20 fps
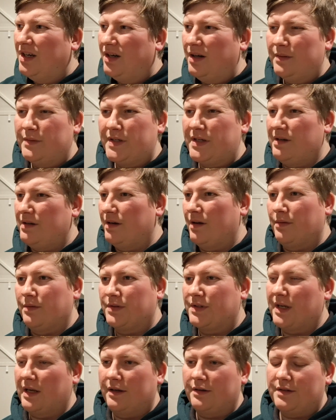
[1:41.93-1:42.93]
obviously,
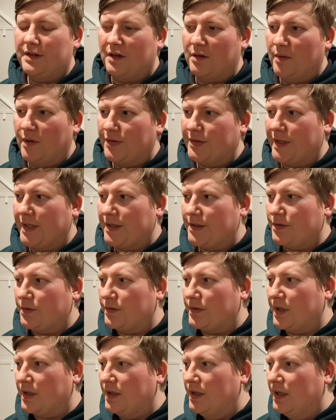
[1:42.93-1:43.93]
standard singles and that sort of
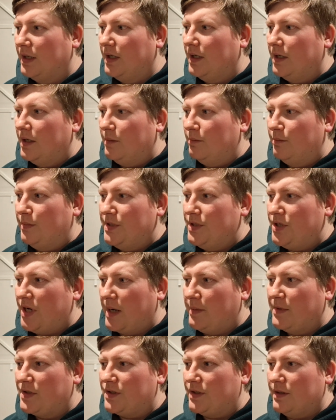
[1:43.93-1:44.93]
thing, but
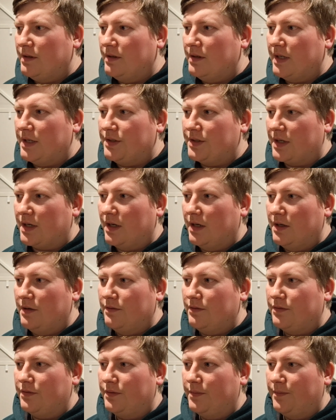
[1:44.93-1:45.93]
Jameson is a kind of